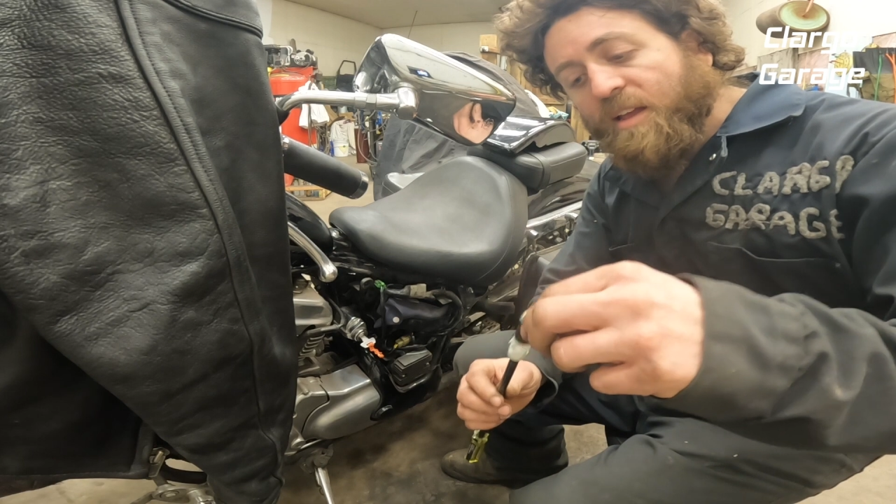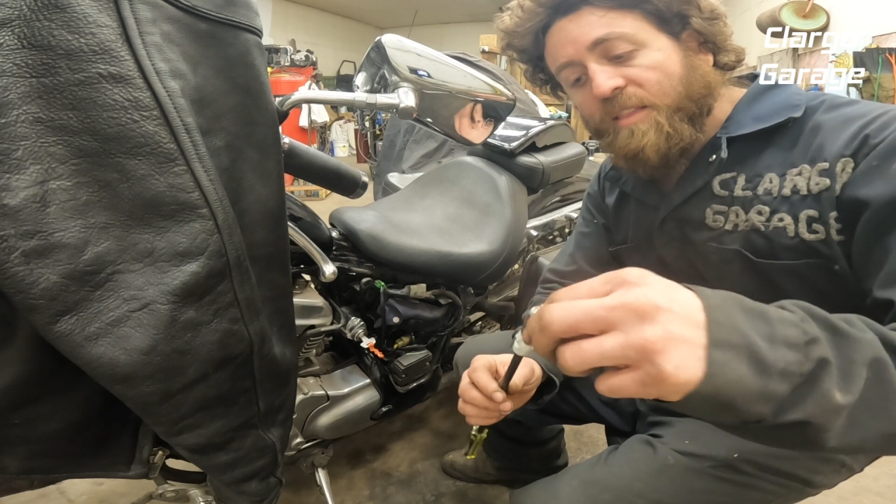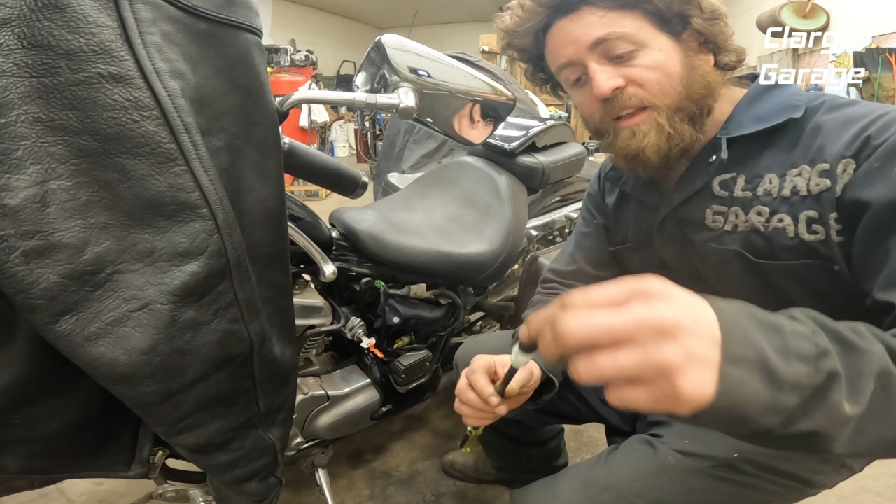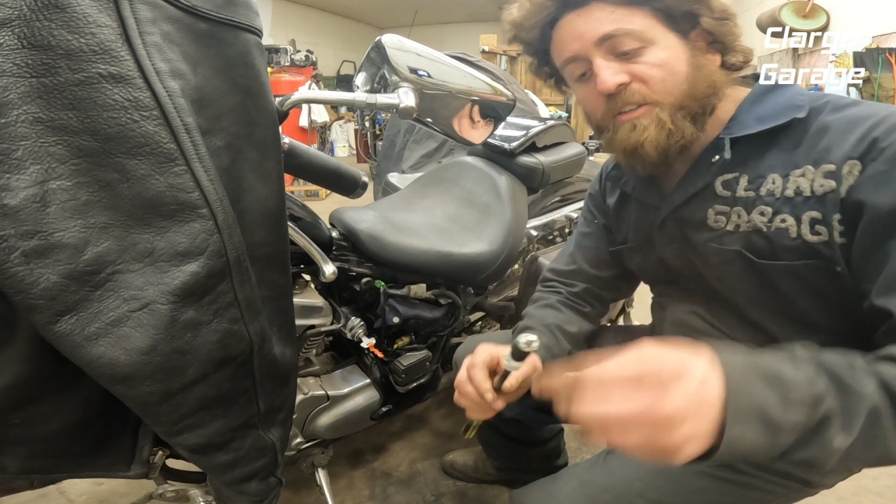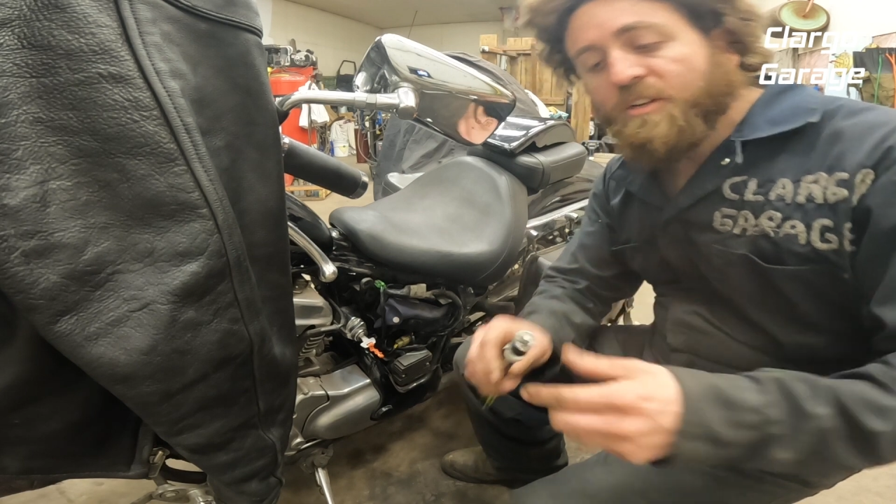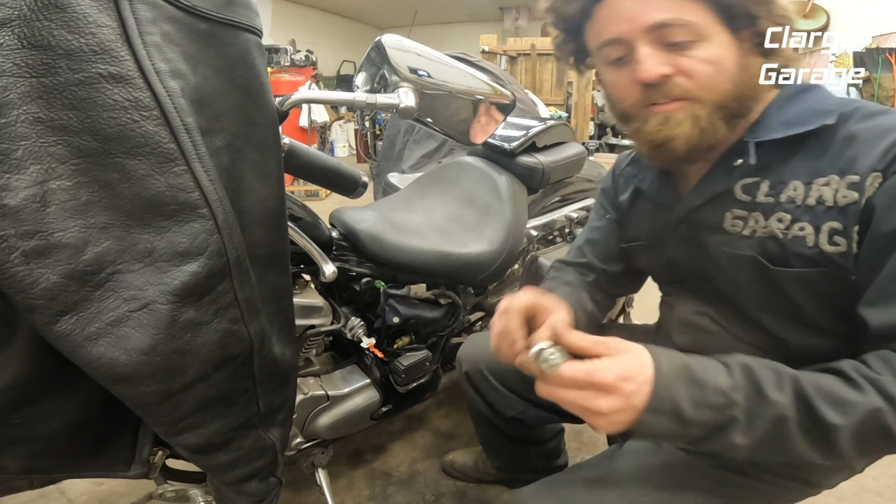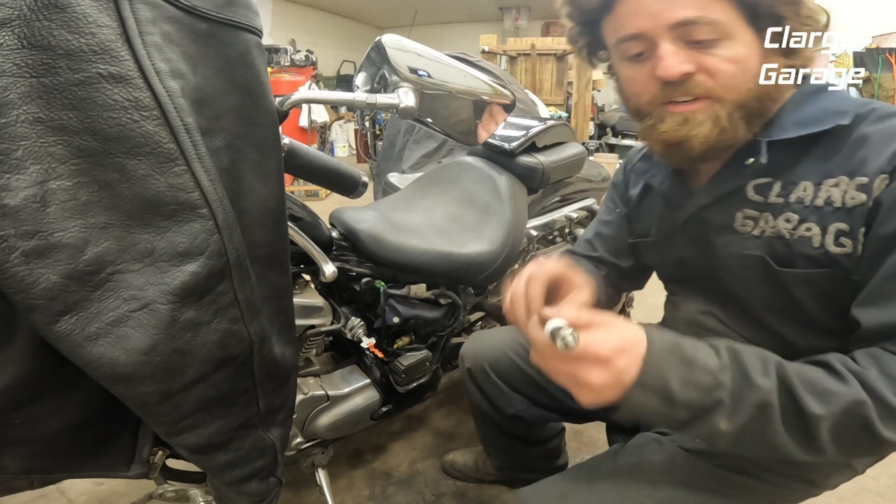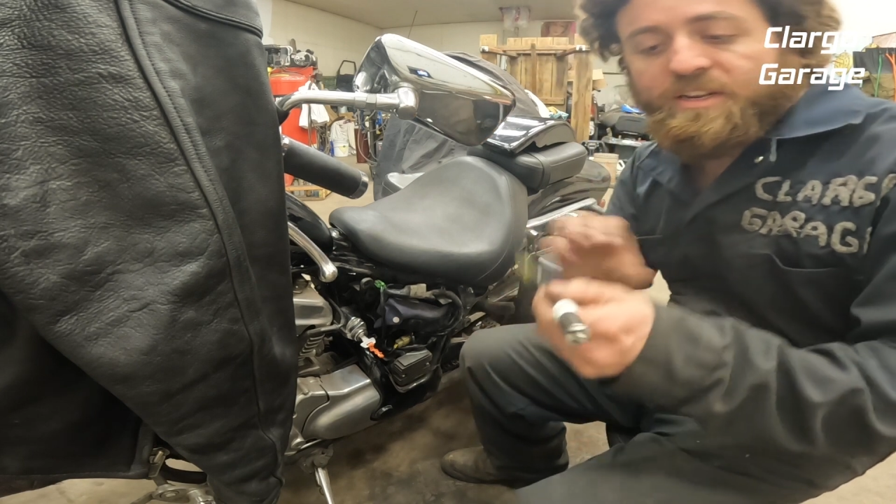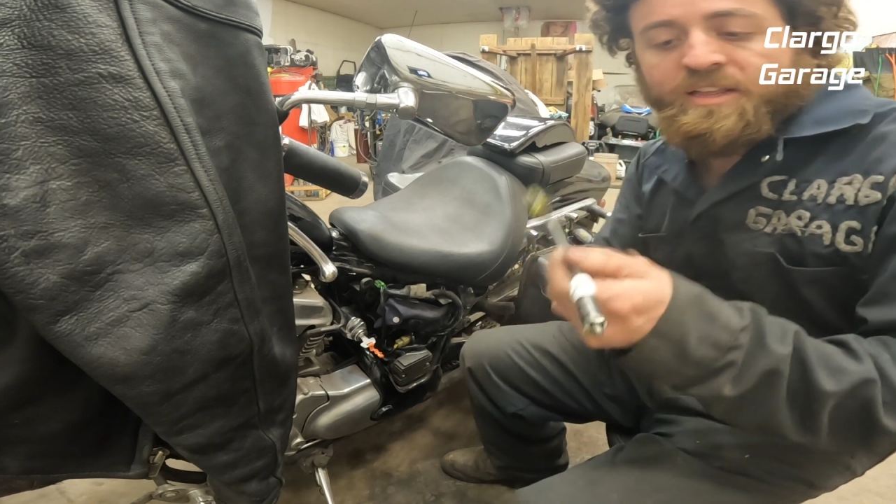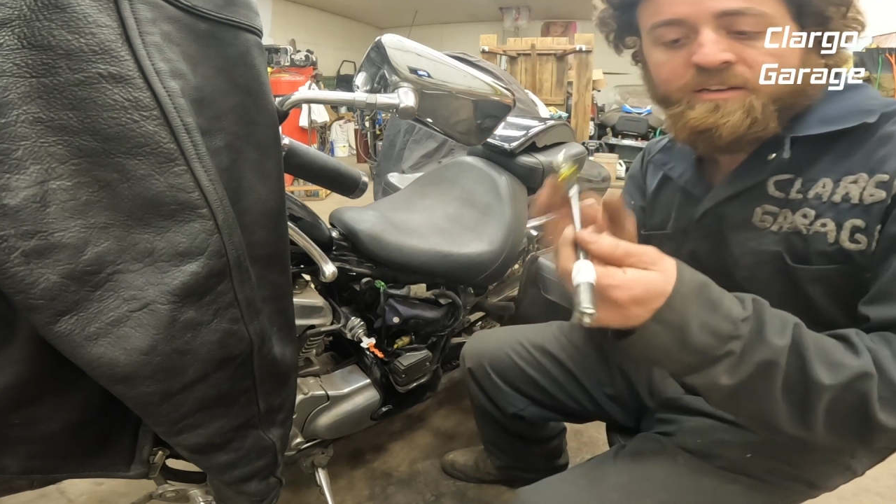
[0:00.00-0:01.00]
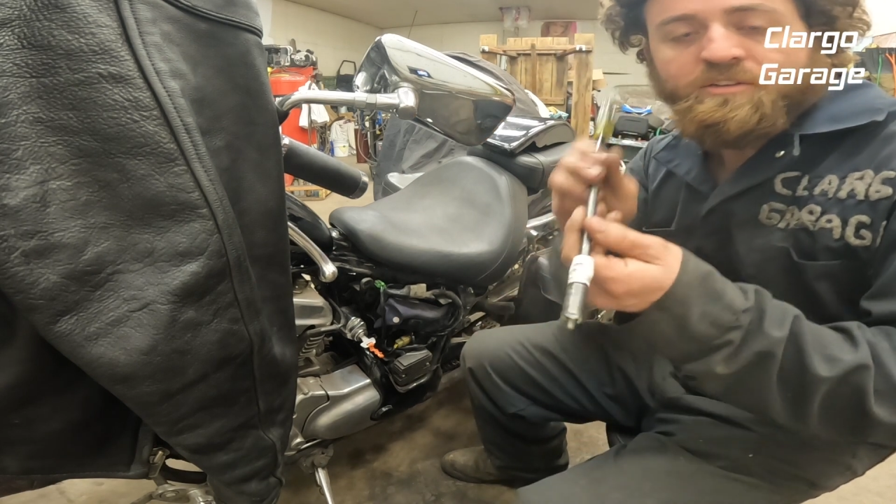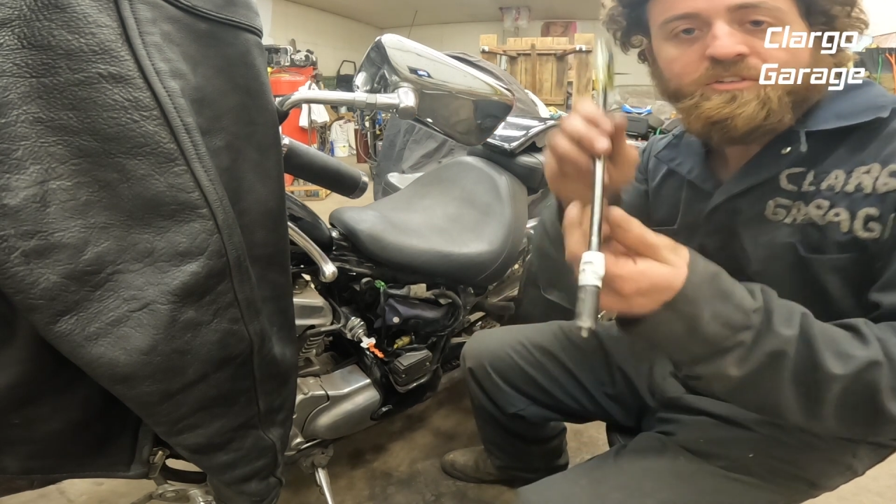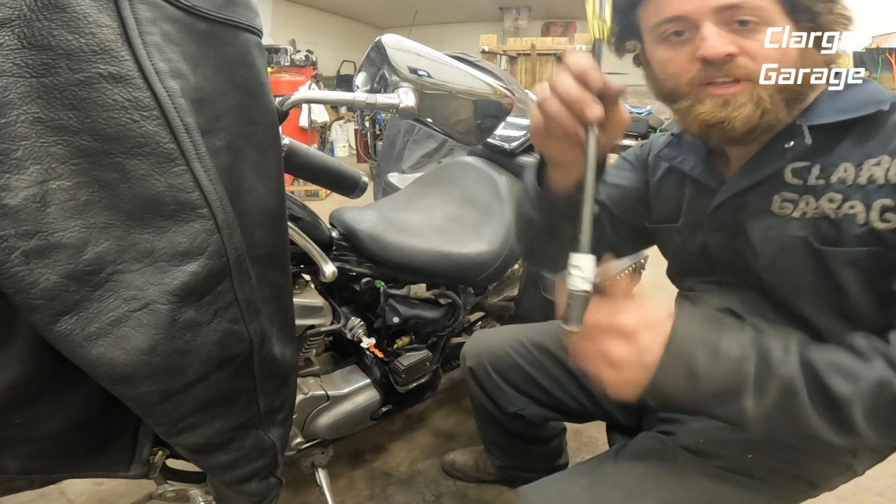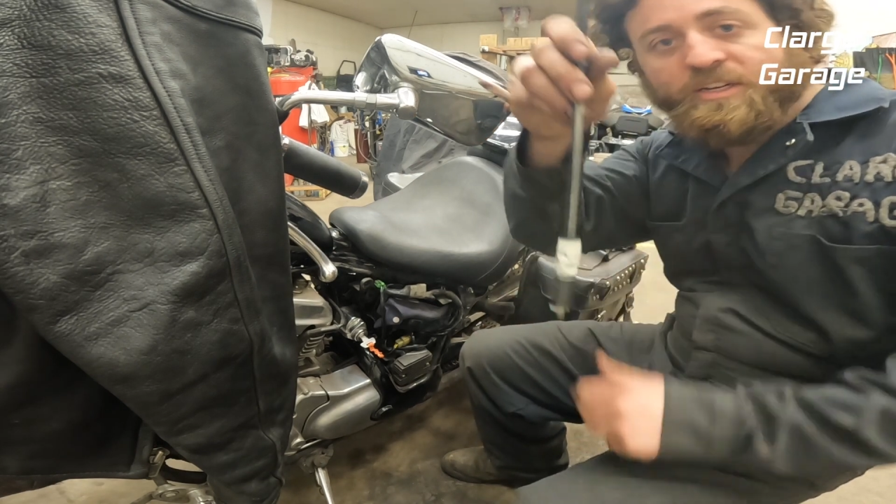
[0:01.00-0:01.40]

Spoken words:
and then shoved it in so I